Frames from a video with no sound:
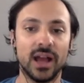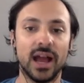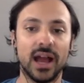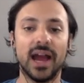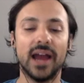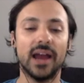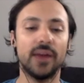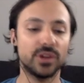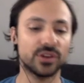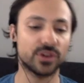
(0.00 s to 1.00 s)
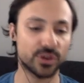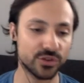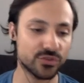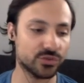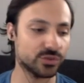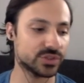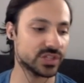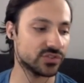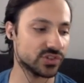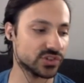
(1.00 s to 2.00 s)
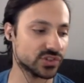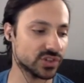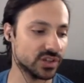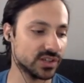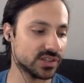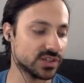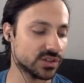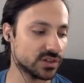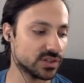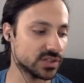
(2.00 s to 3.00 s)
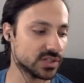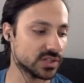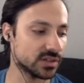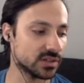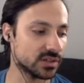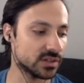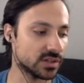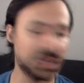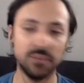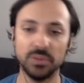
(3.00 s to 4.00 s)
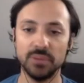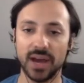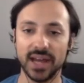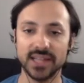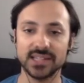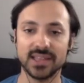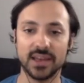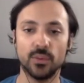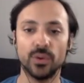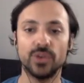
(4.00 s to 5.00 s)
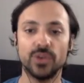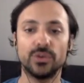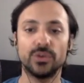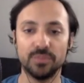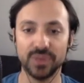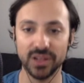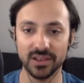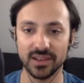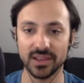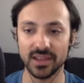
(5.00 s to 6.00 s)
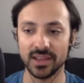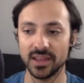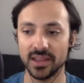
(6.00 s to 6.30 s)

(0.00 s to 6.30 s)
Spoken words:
I would encourage you to just to keep in mind that what you're building